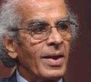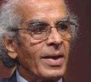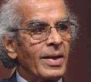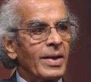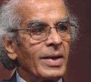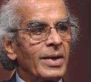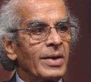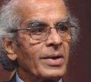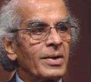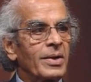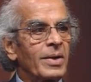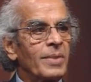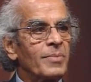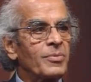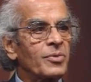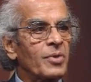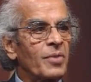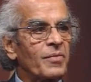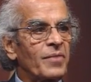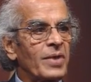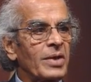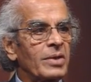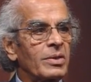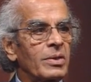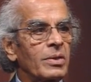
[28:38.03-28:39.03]
in terms
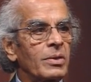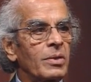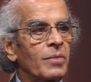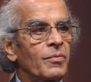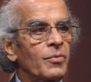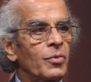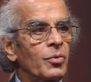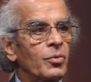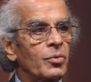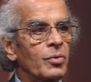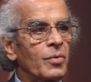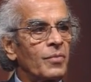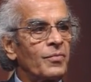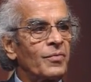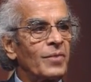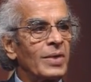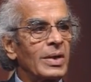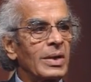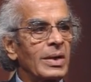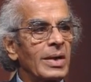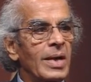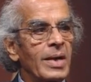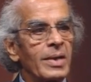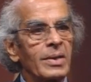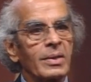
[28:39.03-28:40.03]
of excessive use of
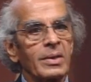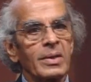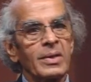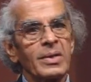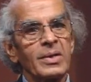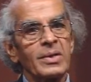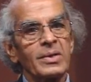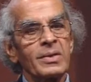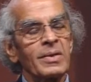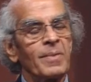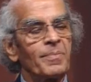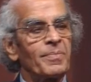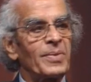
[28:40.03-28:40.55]
fertilizers,